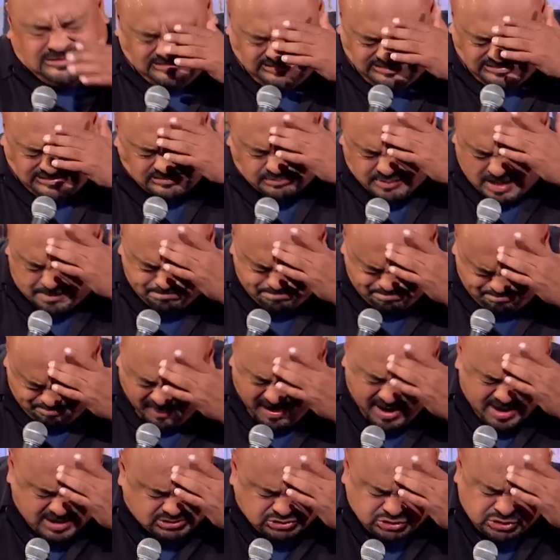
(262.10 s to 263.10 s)
Son of a
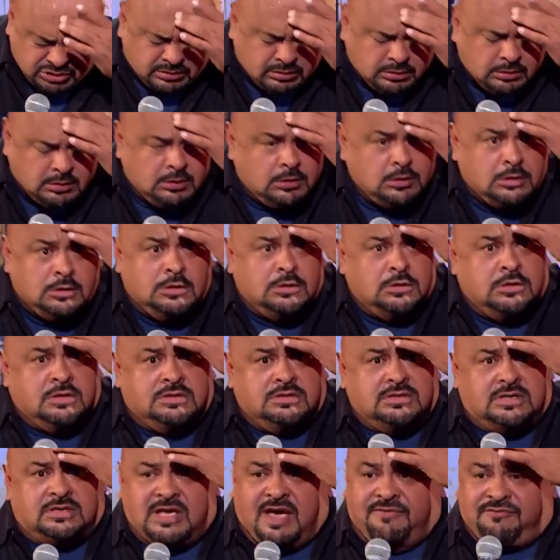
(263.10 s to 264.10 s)
bitch.
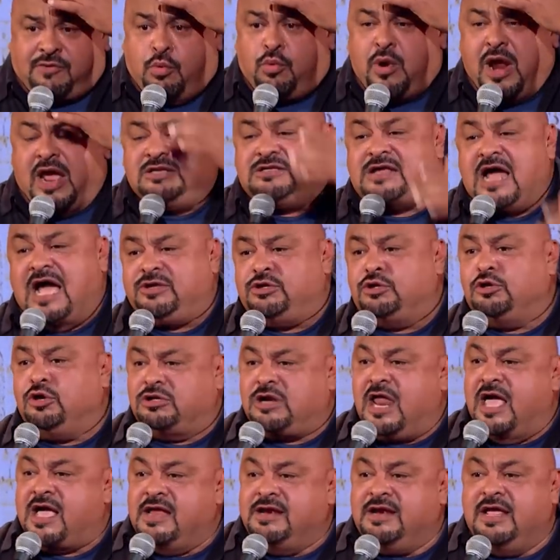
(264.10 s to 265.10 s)
You have a red dot, you
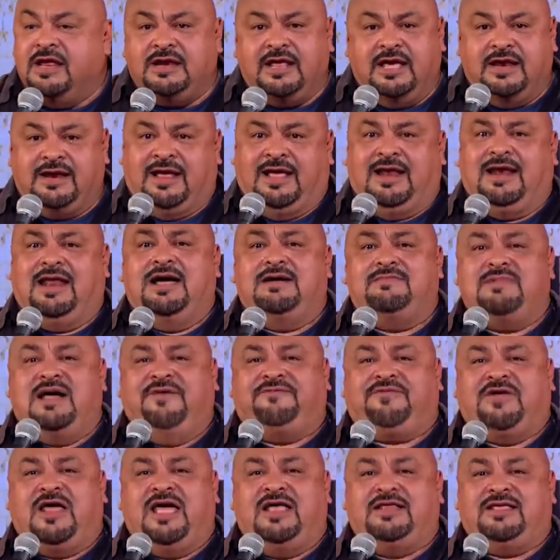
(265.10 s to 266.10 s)
look like an Indian. Hello, my
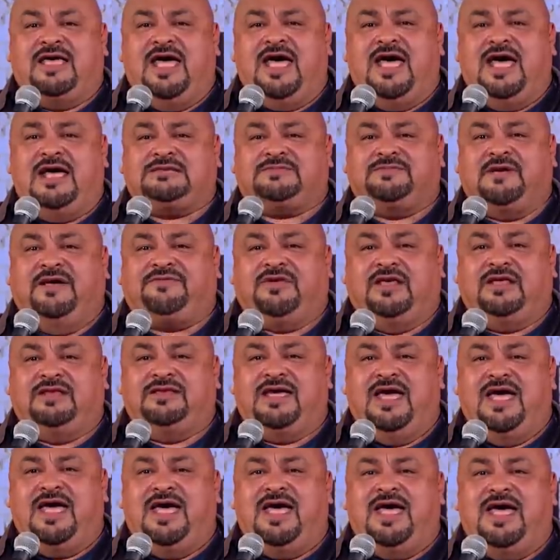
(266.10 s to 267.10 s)
friend. Yes, my friend.
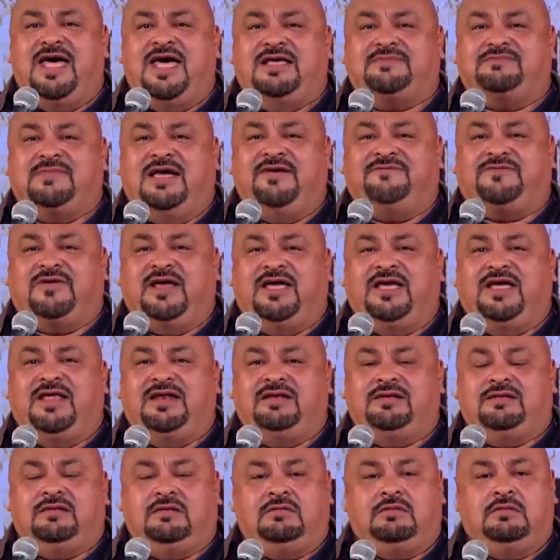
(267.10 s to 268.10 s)
Yes, my friend.